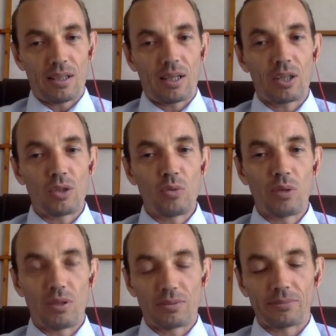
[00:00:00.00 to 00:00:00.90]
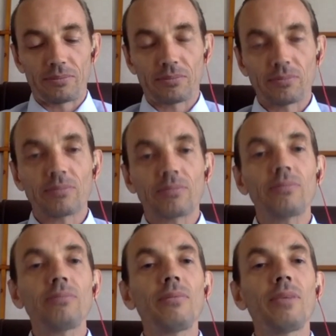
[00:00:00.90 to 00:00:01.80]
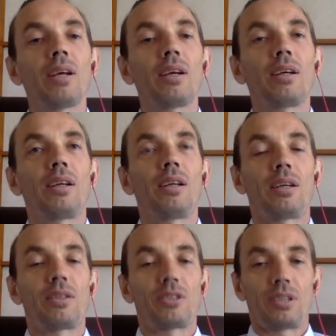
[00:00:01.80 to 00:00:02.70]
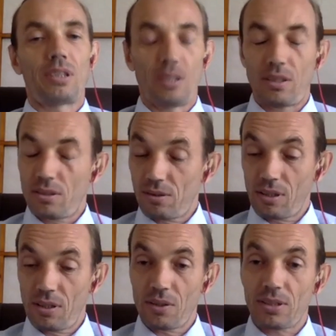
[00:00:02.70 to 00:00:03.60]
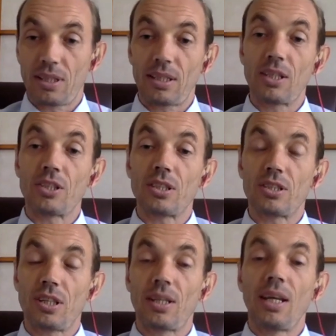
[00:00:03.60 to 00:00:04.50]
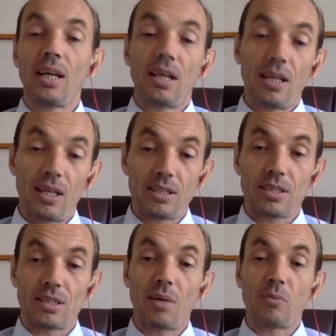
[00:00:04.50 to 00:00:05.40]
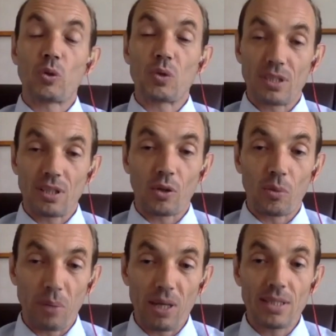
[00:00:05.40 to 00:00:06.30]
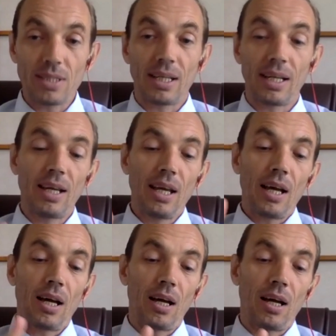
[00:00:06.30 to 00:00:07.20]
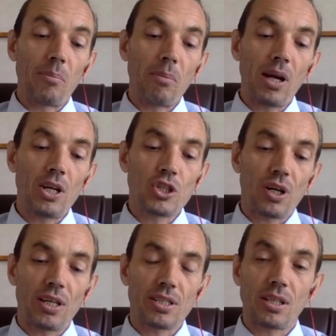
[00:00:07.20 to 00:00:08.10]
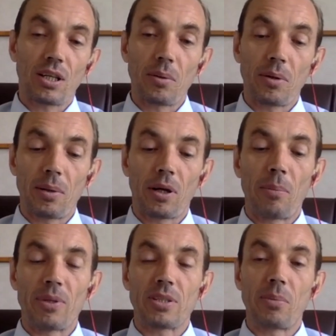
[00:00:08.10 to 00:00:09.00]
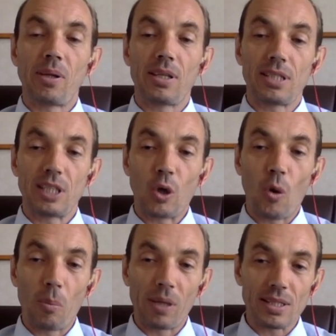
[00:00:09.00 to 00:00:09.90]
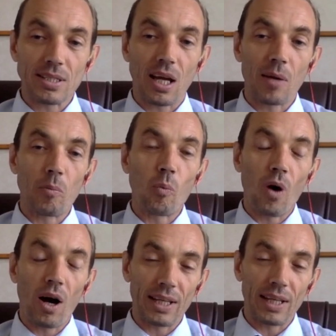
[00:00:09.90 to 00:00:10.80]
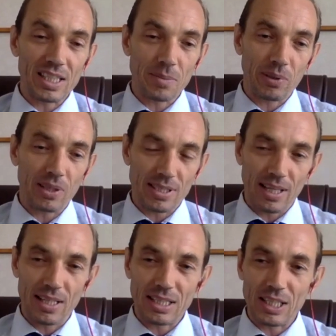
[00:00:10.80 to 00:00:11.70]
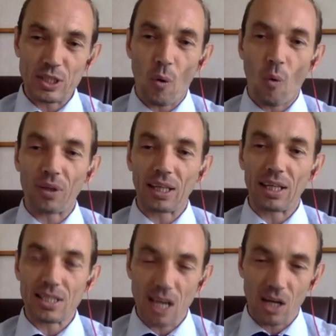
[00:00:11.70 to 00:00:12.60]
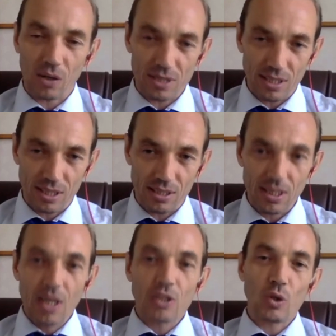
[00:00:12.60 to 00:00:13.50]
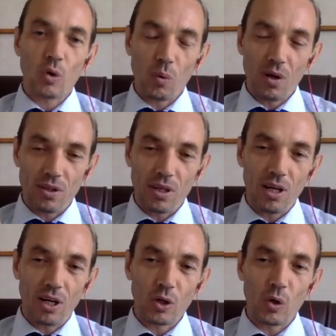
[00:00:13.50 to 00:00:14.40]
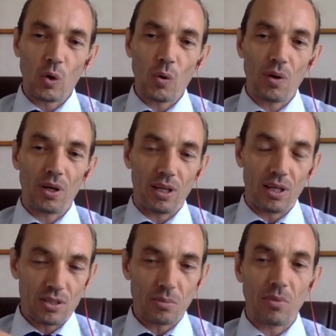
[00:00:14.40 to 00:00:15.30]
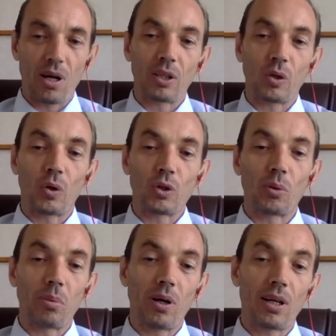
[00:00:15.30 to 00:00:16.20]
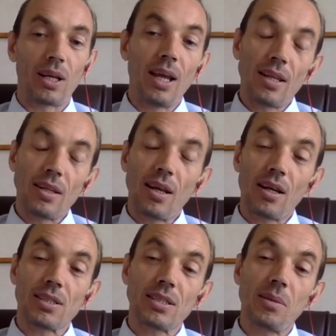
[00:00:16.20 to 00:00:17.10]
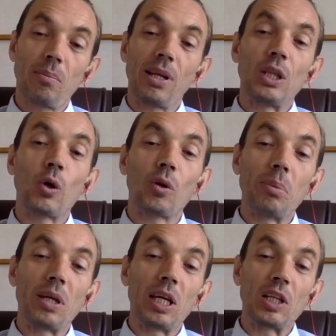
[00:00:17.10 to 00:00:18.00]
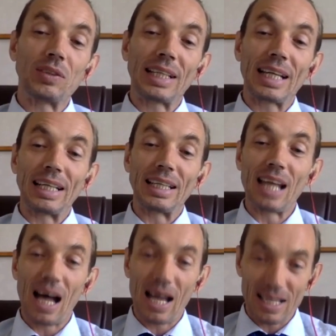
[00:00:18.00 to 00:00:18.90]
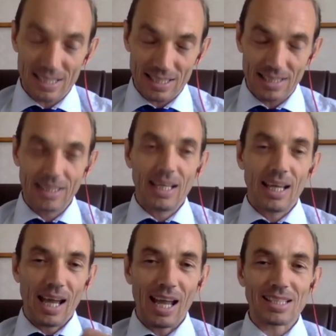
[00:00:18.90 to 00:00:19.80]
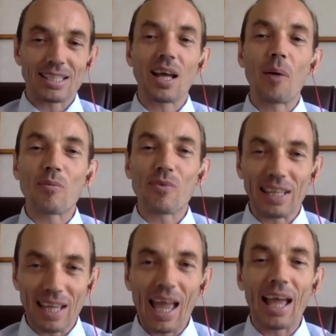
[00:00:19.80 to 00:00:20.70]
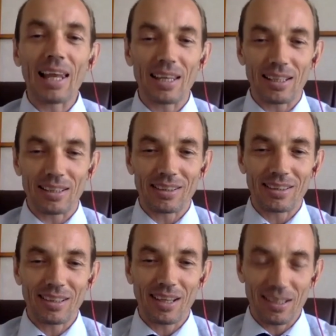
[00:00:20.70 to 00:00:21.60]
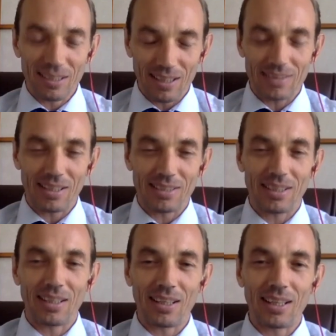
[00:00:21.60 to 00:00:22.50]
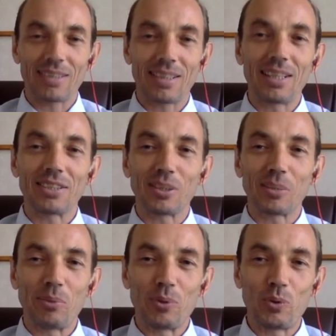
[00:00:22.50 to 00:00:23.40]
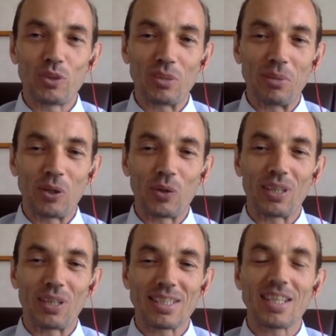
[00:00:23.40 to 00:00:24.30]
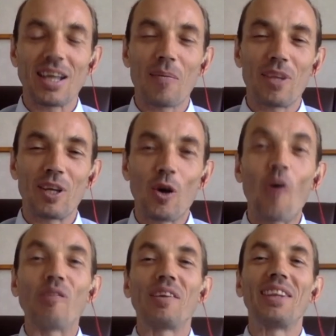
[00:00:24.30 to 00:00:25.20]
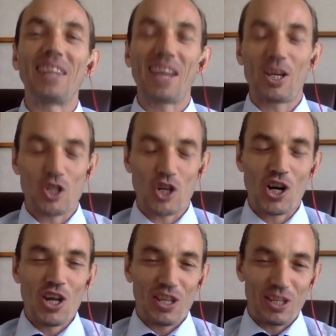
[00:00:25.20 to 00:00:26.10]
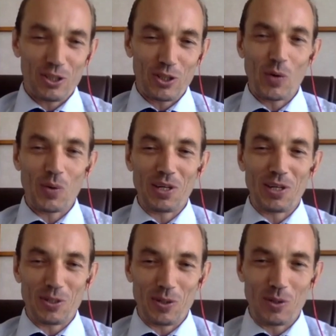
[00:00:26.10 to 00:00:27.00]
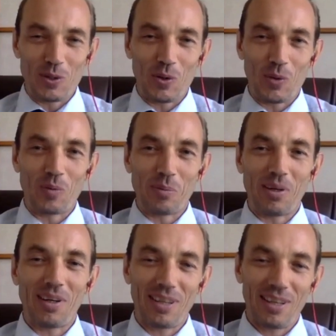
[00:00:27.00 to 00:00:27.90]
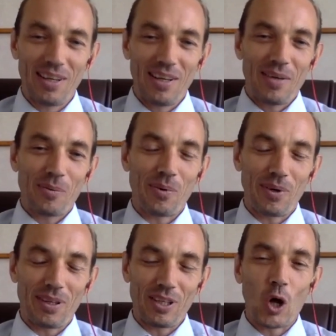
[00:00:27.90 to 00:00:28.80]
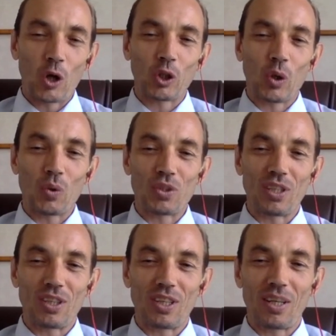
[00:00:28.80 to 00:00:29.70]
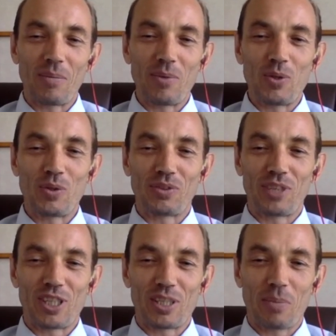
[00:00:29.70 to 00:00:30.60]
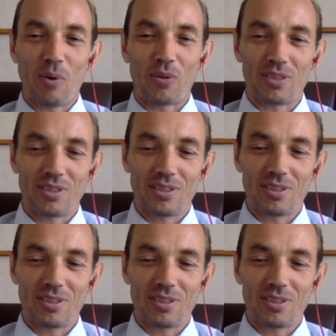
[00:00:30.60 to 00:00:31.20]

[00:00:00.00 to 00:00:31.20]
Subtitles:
human leukocyte antigen is come to 0. Basically, major histocompatibility complex type 1 is presented on Kintaro cells. So when they are going into mind or your body, they are simply not being recognized as something alien. And as I said, this is a beauty because it's something of a nature that's going to your own body with not causing the immune response.